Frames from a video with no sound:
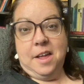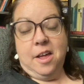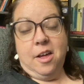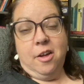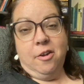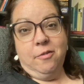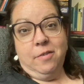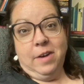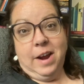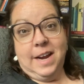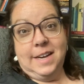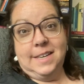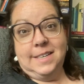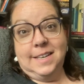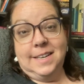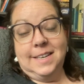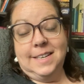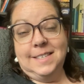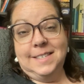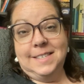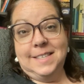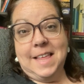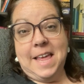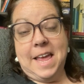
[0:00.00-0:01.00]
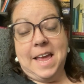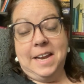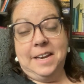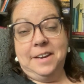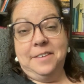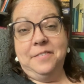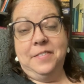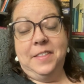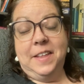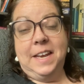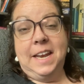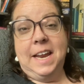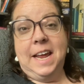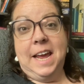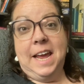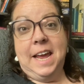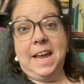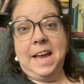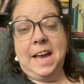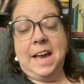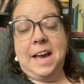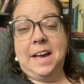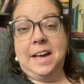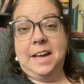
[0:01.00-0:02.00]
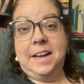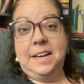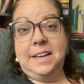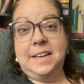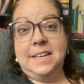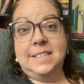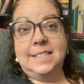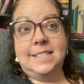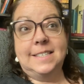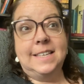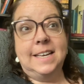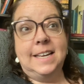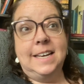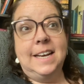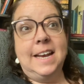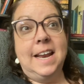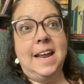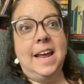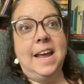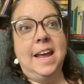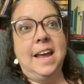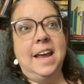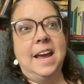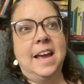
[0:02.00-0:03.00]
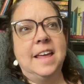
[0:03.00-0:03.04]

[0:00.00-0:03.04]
All right. It is the end of the day on Sunday.